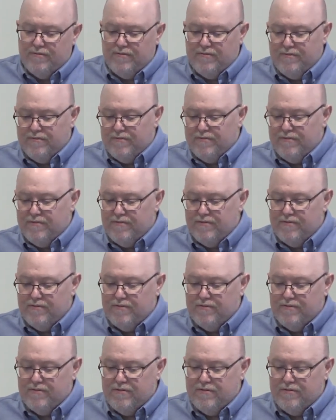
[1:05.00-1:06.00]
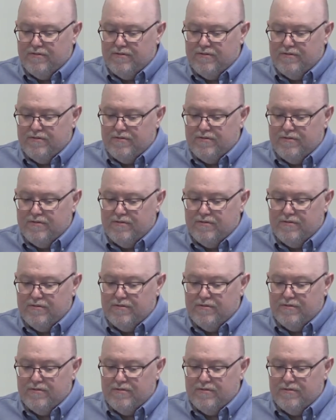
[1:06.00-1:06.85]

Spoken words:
(silence)